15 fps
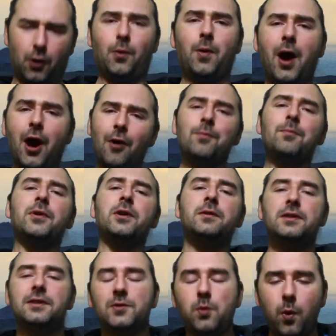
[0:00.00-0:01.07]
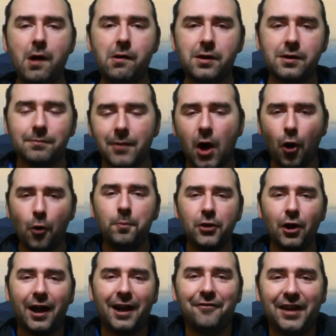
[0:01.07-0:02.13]
homebrewers, welcome. Hope
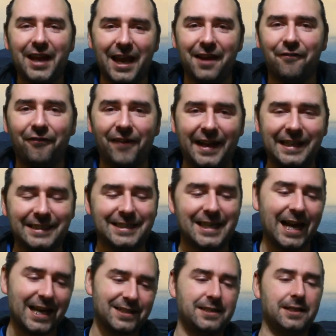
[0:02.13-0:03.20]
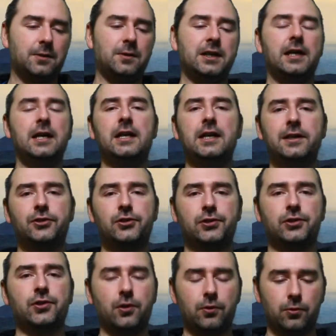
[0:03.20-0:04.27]
you're having a fantastic one.
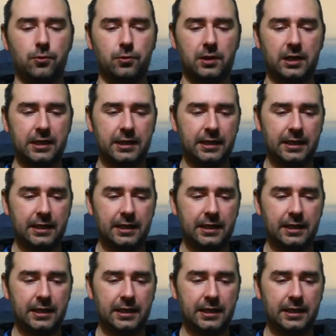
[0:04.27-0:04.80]
So,